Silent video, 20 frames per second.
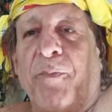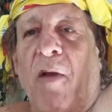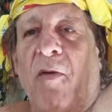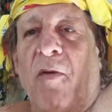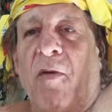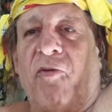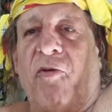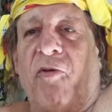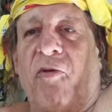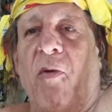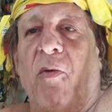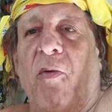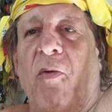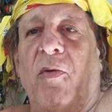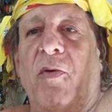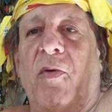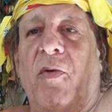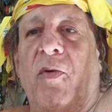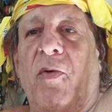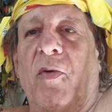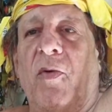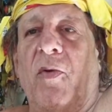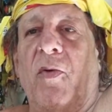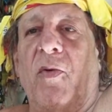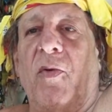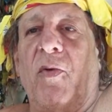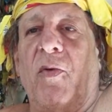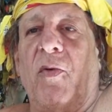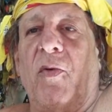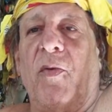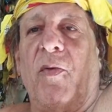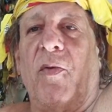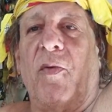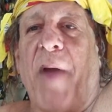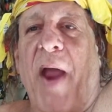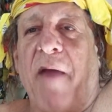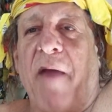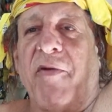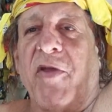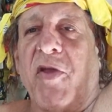So,
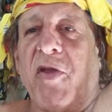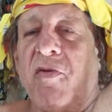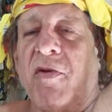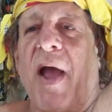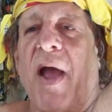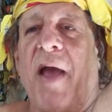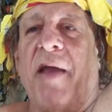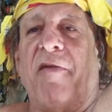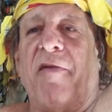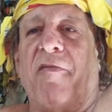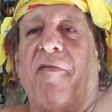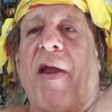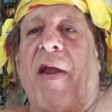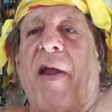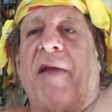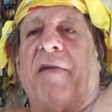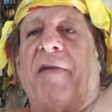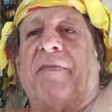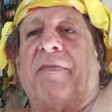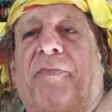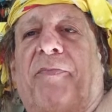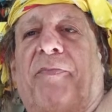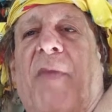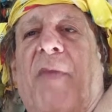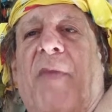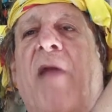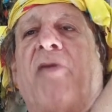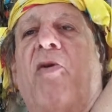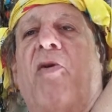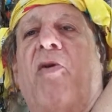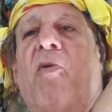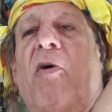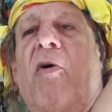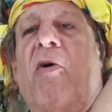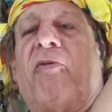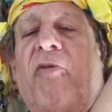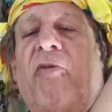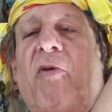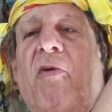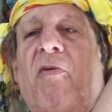Barry, you got it right. And you
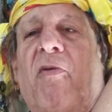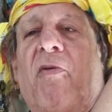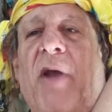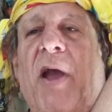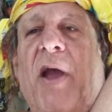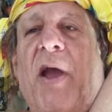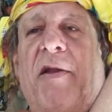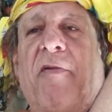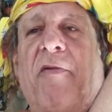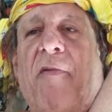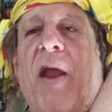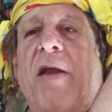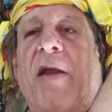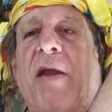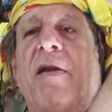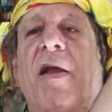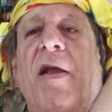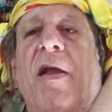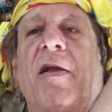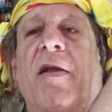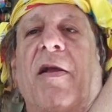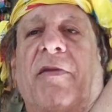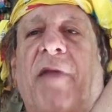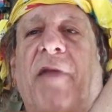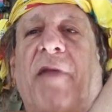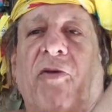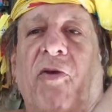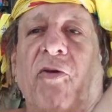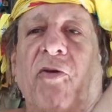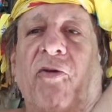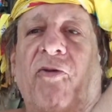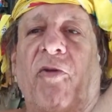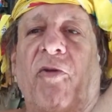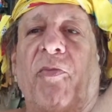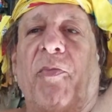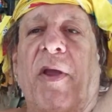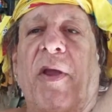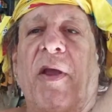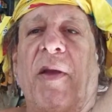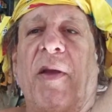also got it right that you
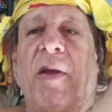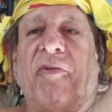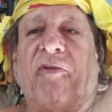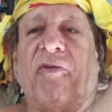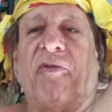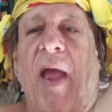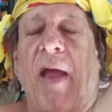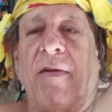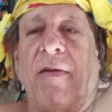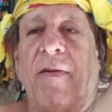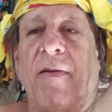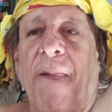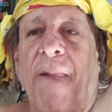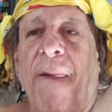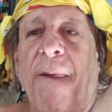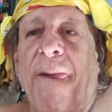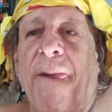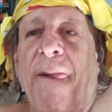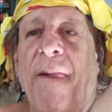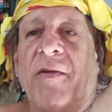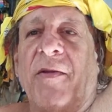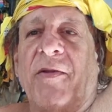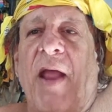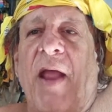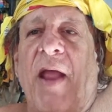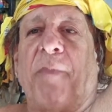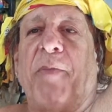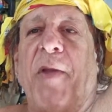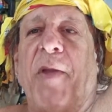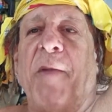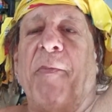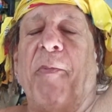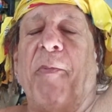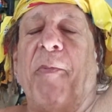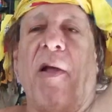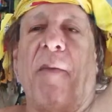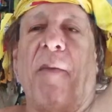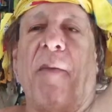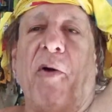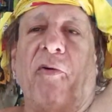should be upset that people
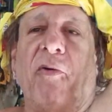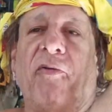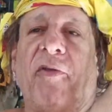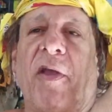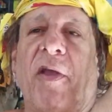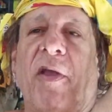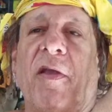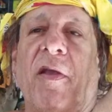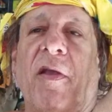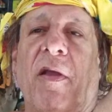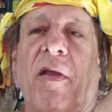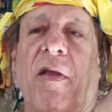are posting